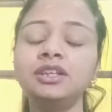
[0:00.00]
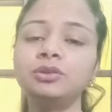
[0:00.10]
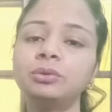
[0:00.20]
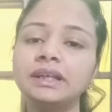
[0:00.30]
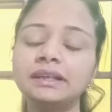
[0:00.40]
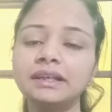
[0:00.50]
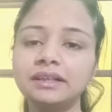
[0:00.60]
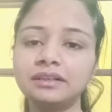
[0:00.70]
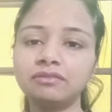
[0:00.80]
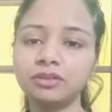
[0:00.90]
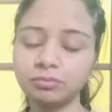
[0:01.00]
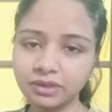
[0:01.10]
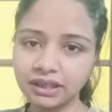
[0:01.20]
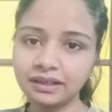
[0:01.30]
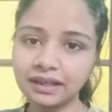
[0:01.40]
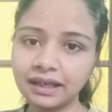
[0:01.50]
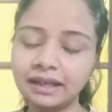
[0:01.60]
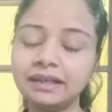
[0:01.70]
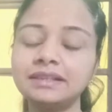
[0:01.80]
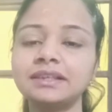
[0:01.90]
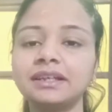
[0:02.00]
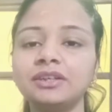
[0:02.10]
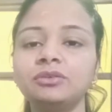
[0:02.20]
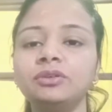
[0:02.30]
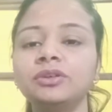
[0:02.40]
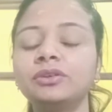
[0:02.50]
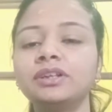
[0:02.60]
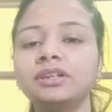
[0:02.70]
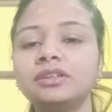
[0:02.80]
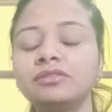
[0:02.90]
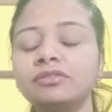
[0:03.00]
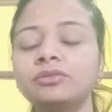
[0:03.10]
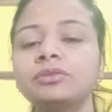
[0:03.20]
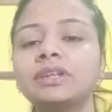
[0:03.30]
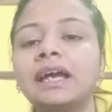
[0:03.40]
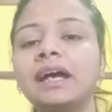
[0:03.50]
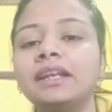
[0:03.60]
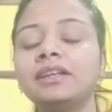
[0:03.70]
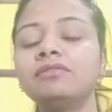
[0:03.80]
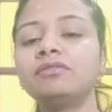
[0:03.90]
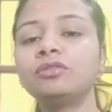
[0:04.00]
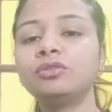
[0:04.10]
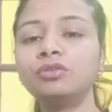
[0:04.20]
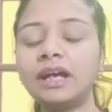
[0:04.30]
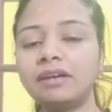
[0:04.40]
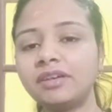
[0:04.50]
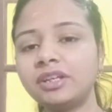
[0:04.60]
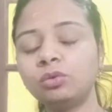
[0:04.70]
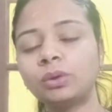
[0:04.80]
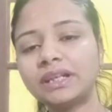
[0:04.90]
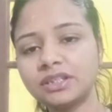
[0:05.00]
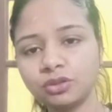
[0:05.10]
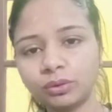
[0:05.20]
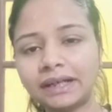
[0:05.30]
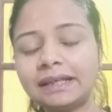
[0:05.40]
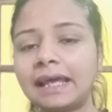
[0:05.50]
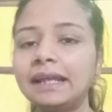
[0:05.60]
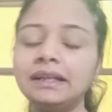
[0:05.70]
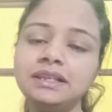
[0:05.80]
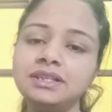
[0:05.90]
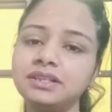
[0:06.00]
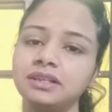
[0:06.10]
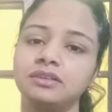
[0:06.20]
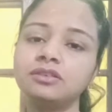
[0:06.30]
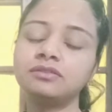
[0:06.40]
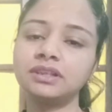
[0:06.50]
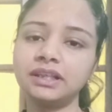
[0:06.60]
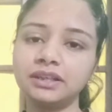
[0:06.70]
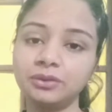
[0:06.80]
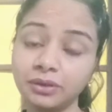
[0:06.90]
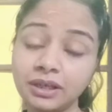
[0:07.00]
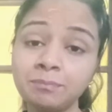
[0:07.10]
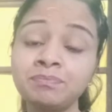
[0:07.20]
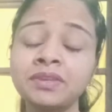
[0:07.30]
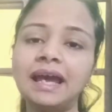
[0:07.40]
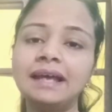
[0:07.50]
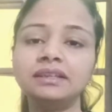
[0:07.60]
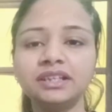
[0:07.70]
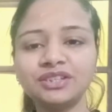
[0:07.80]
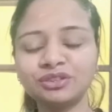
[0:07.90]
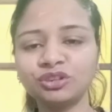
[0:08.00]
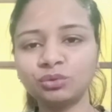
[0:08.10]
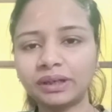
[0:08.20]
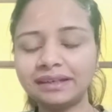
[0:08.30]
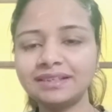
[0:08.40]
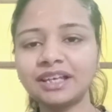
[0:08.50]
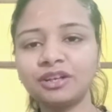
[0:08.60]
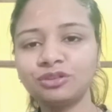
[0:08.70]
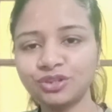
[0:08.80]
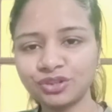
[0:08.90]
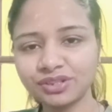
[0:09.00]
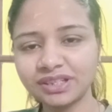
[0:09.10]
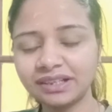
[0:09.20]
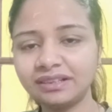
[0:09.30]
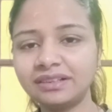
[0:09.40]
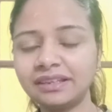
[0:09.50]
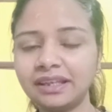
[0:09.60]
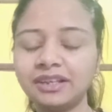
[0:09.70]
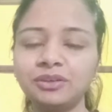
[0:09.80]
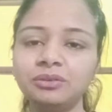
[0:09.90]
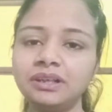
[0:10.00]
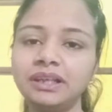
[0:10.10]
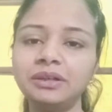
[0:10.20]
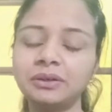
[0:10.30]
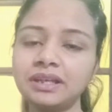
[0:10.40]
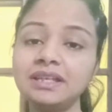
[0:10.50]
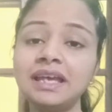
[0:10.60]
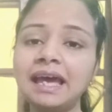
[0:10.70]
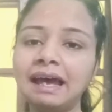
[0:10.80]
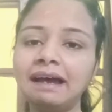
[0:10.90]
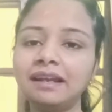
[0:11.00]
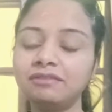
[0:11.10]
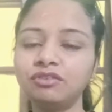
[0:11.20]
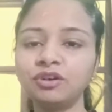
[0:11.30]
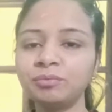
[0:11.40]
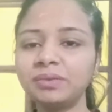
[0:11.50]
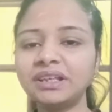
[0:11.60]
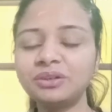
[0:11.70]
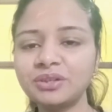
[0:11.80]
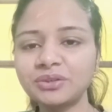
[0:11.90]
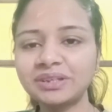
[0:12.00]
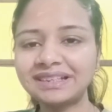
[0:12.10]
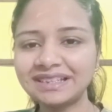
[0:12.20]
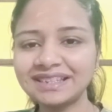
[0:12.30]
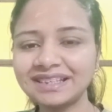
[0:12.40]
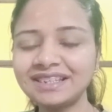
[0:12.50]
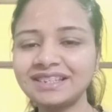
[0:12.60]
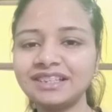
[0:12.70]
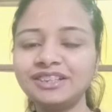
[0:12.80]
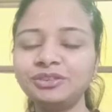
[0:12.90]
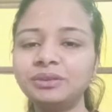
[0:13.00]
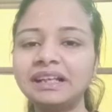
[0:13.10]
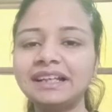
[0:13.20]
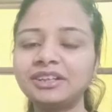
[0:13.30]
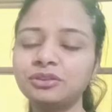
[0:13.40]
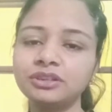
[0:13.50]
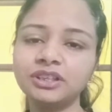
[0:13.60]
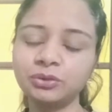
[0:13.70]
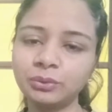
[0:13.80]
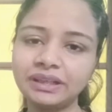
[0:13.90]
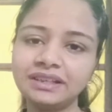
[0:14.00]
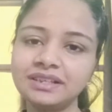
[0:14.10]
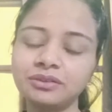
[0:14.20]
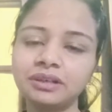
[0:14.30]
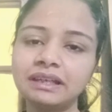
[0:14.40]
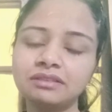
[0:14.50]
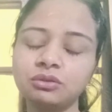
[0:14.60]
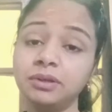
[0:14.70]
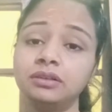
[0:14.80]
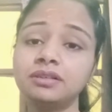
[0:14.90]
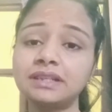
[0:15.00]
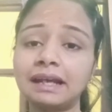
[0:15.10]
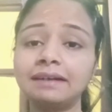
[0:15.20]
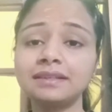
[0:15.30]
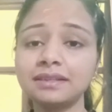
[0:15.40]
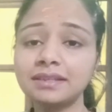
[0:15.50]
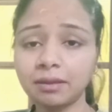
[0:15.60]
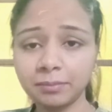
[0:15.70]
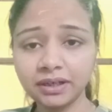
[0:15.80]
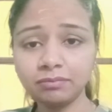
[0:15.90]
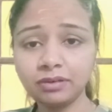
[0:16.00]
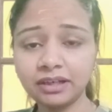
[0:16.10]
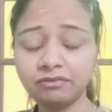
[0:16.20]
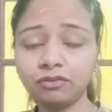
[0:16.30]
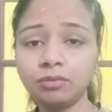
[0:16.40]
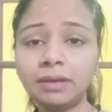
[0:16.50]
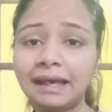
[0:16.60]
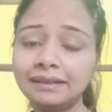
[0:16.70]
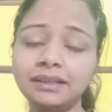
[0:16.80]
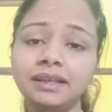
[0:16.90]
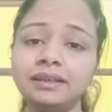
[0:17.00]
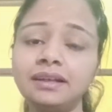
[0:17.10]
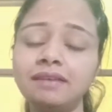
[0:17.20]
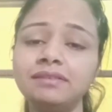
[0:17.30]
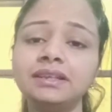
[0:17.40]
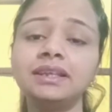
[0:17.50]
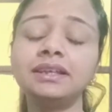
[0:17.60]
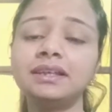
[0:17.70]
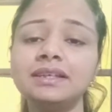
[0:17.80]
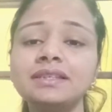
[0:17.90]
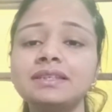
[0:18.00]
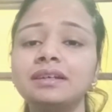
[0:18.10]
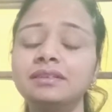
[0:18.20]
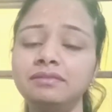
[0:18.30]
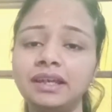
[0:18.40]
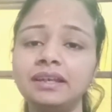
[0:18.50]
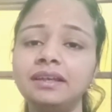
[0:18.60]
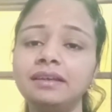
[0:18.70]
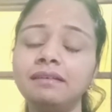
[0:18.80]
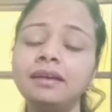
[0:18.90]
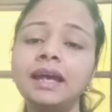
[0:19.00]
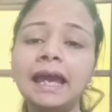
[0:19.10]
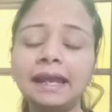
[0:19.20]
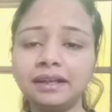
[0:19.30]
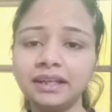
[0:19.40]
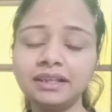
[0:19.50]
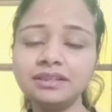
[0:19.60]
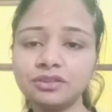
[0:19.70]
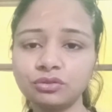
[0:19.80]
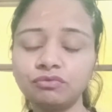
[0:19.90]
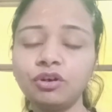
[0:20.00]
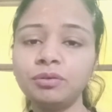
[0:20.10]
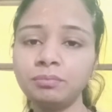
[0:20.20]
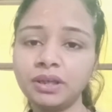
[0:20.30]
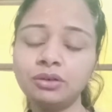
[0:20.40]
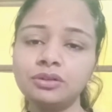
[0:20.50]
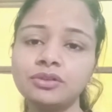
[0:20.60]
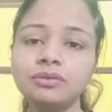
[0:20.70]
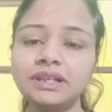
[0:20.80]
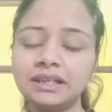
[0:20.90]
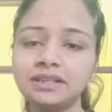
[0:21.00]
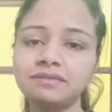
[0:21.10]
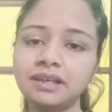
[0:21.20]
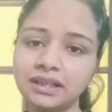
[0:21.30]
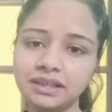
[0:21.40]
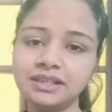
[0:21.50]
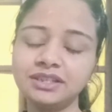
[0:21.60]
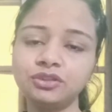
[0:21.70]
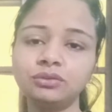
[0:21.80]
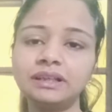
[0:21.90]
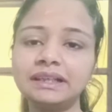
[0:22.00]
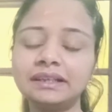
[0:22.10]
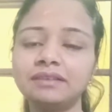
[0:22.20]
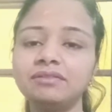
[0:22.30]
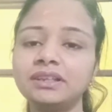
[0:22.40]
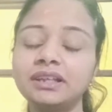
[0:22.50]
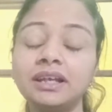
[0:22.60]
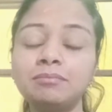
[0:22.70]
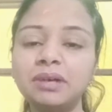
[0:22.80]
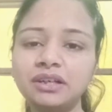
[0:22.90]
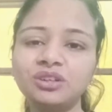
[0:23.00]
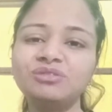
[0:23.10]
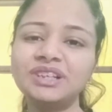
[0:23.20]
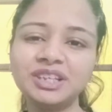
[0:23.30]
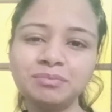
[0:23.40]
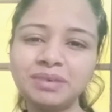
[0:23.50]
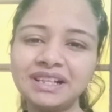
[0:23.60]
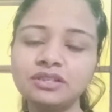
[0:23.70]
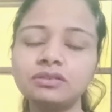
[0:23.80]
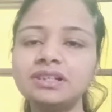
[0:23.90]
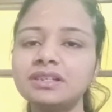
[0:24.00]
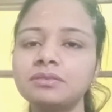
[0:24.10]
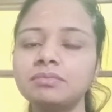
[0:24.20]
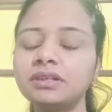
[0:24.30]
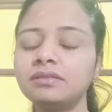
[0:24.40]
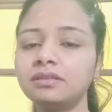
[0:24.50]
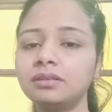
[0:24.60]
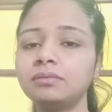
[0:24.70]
You can get it from there and schedule your interviews, and if you have any queries you can directly share over there. Okay, and these all queries are also shared there only. Okay, and for me also it is easy to collect all the queries. Okay, so because that is the separate platform and there everything is very handy, so for me also it is very easy to collect everything, but over the mail so it is bit